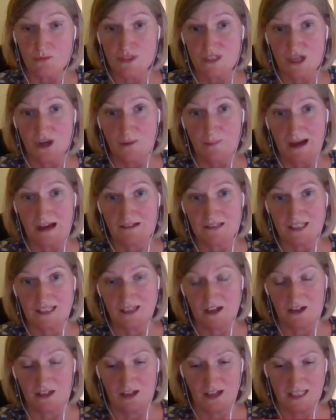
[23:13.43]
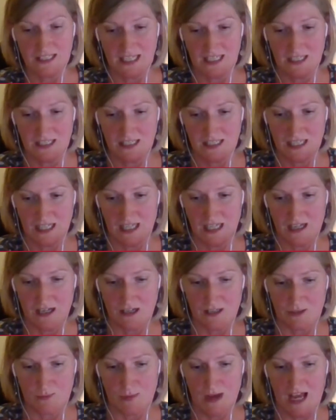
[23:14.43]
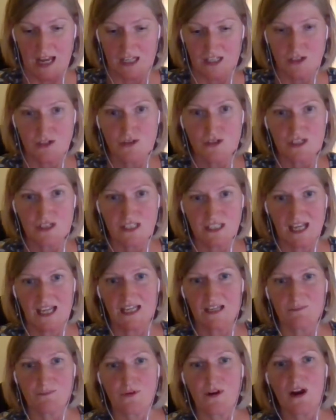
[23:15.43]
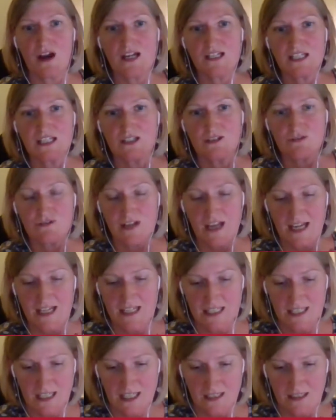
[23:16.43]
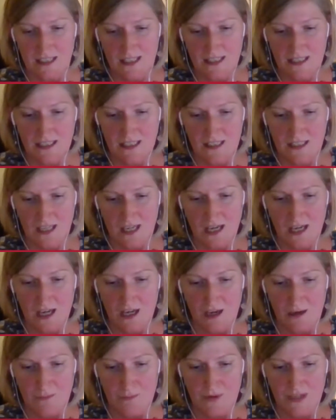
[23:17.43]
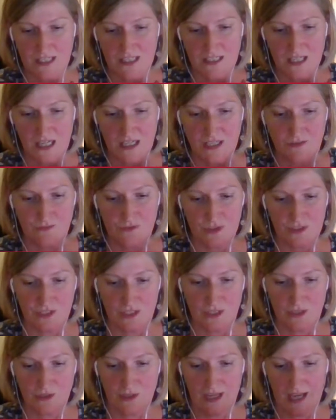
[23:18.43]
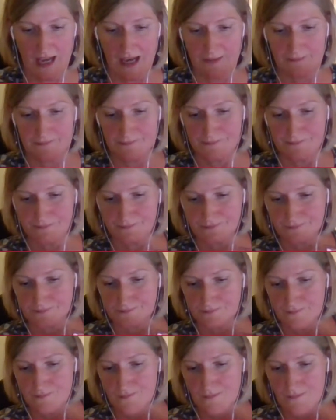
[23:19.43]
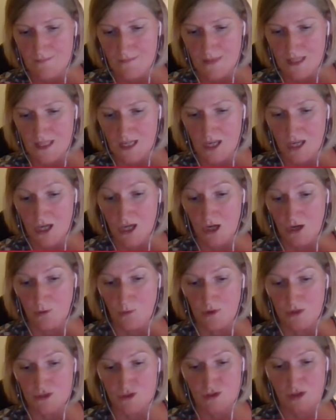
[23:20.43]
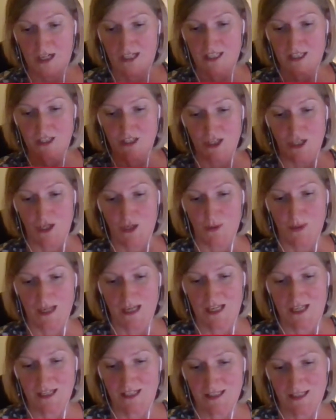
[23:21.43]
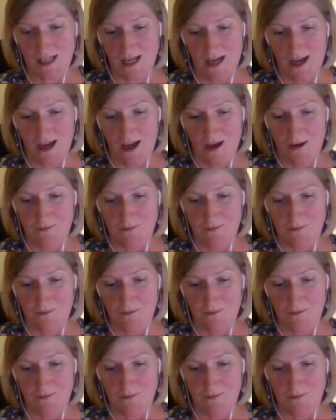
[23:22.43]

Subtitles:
You know, it's also about design identity as well, and you should take pride in creating this presentation for us to look at. What you're trying to do is